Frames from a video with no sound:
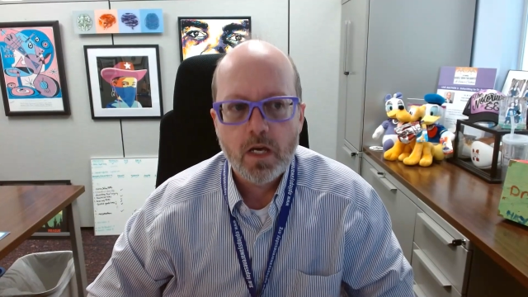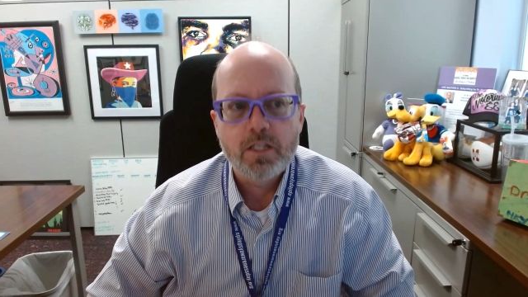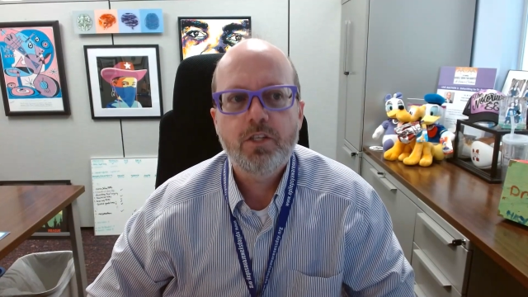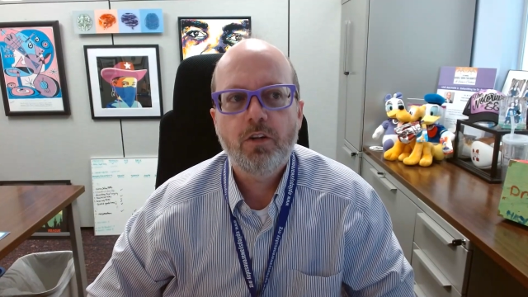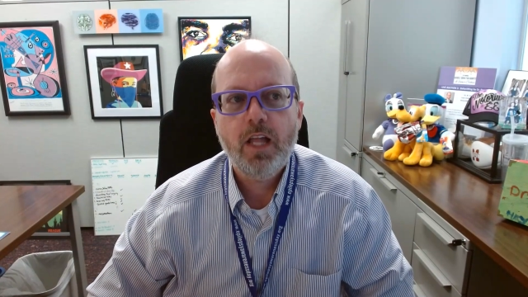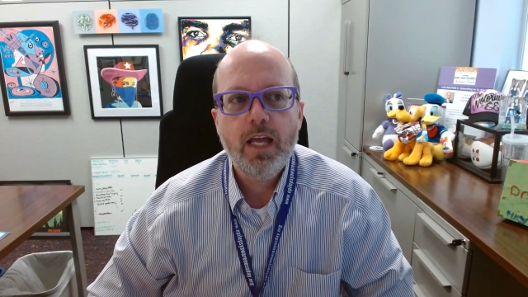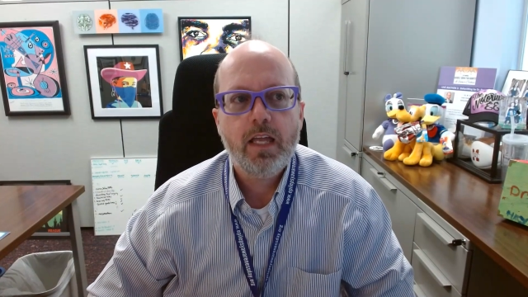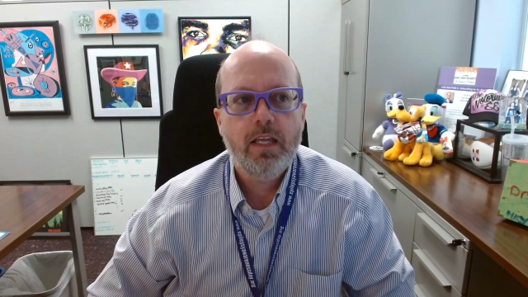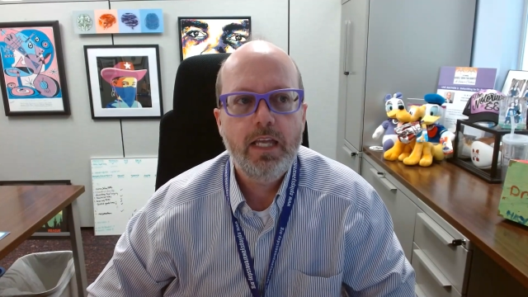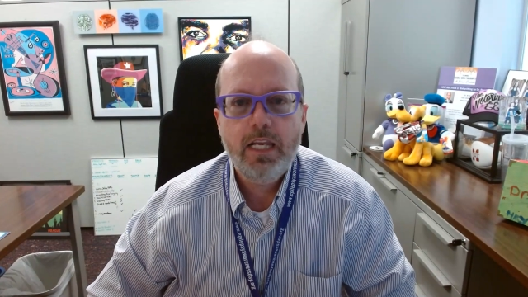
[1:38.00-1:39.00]
so
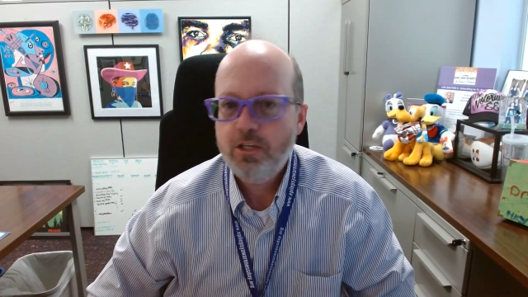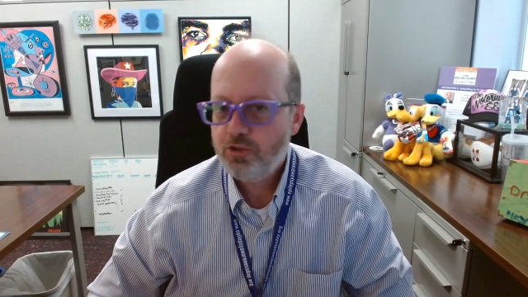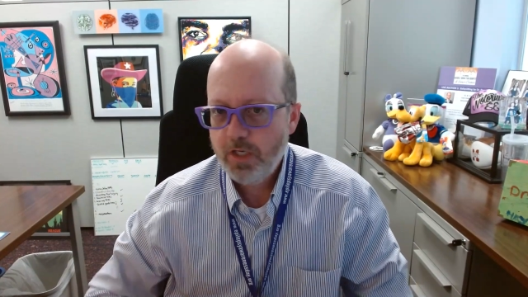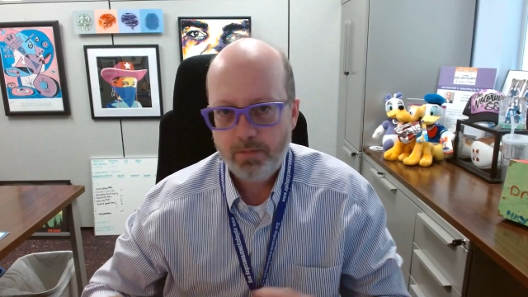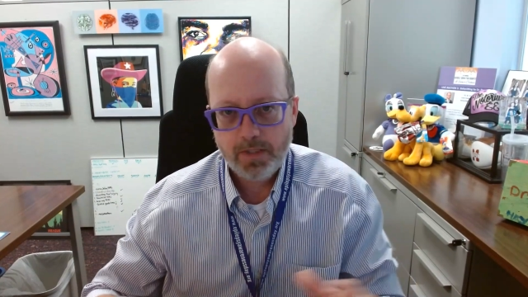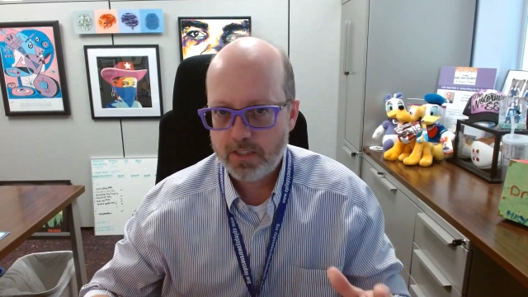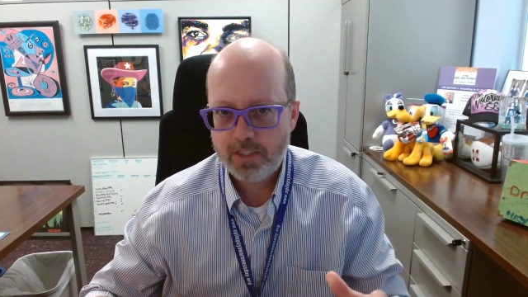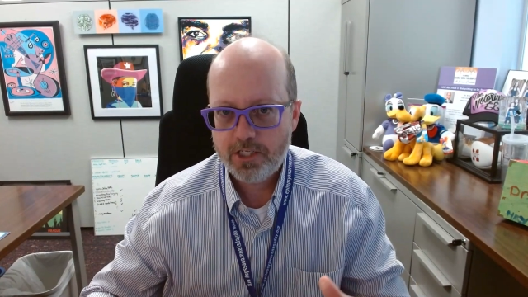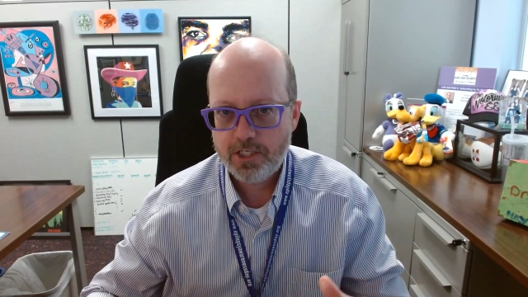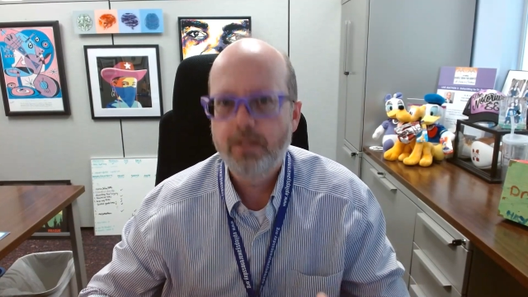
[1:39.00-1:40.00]
like any treatment
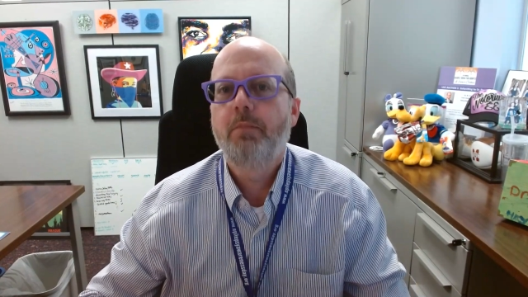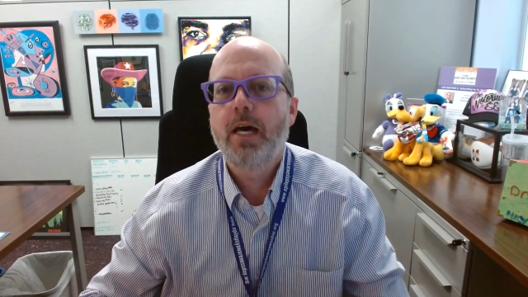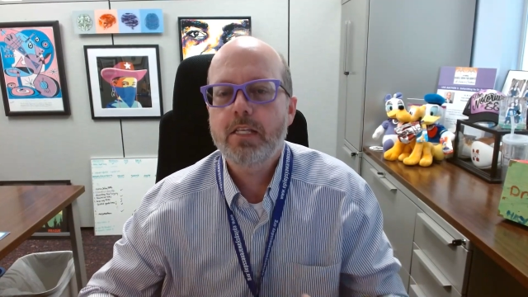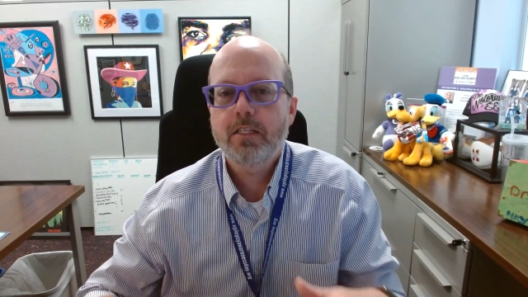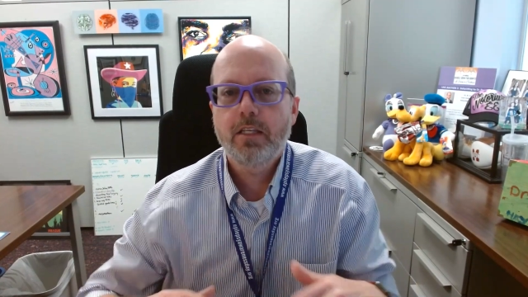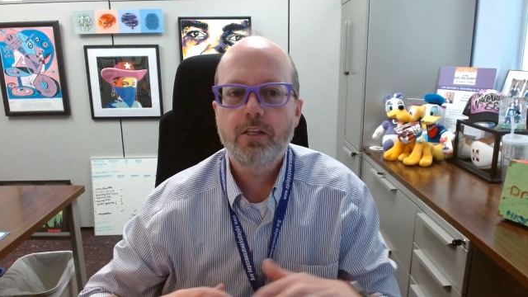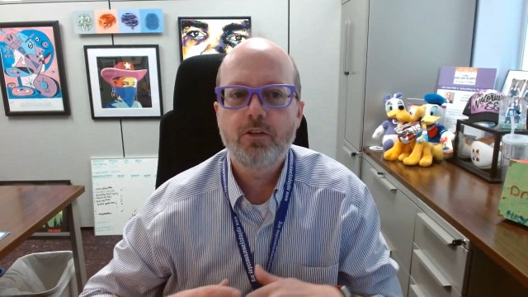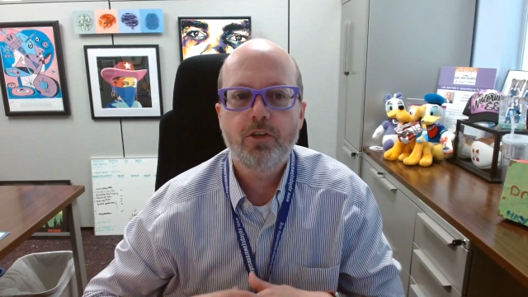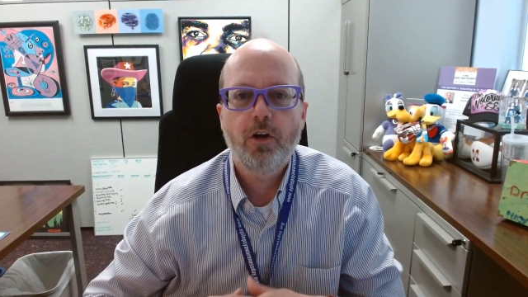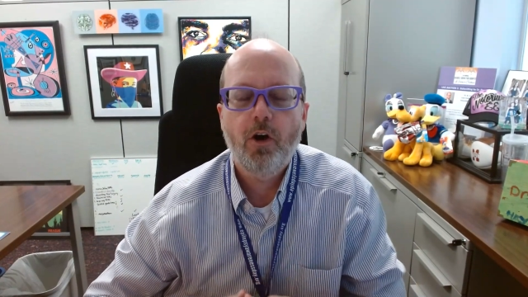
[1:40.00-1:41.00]
decision in medicine
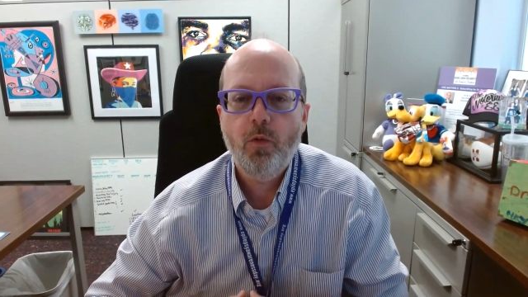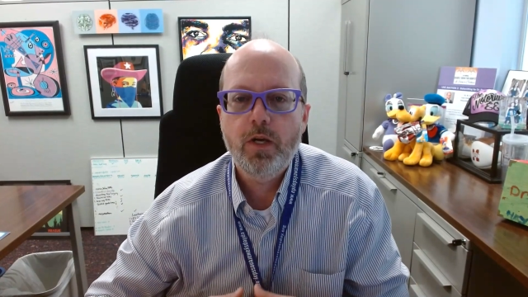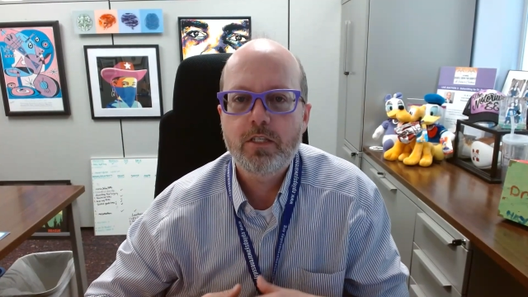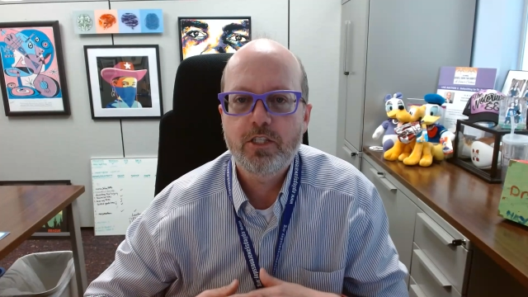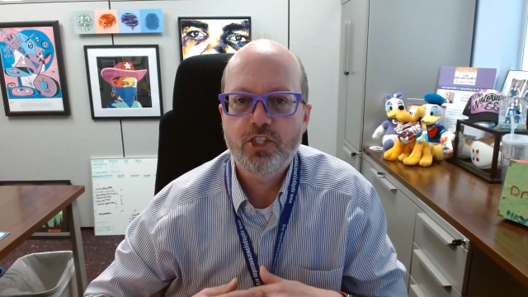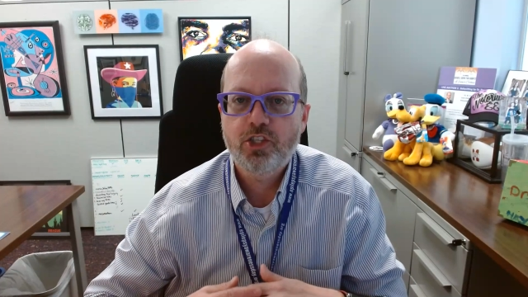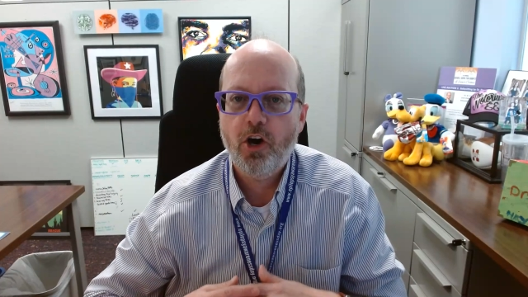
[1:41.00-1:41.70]
you should always just